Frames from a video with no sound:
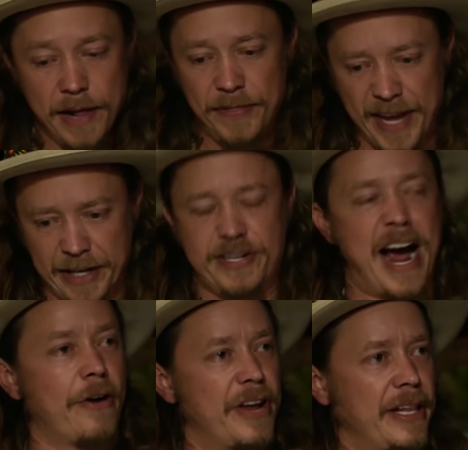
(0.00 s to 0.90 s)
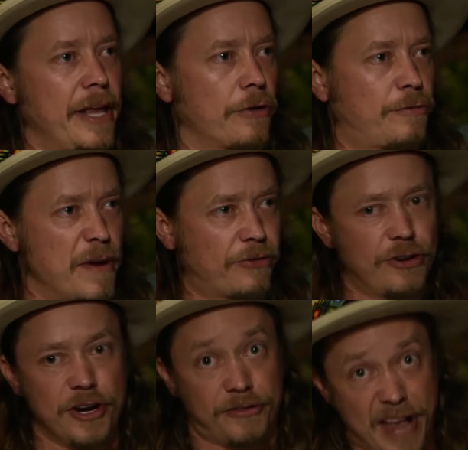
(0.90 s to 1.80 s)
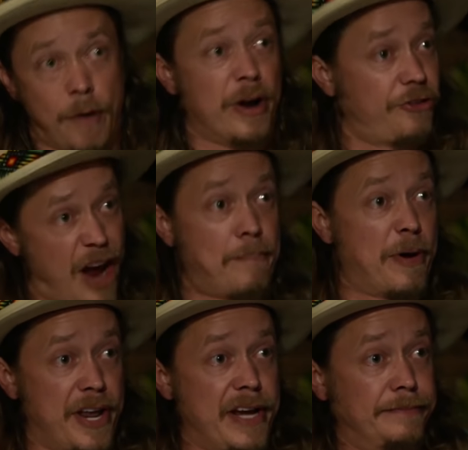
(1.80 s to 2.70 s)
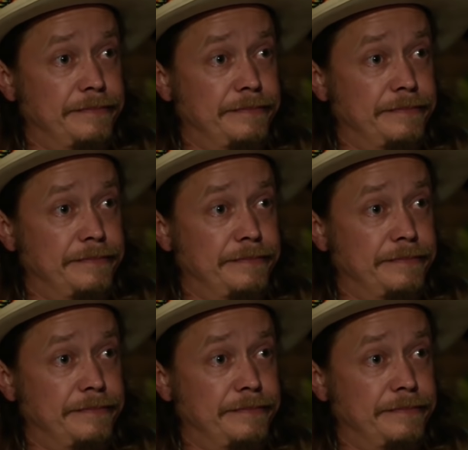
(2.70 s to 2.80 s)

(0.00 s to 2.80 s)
The entire Helios mission is now in jeopardy.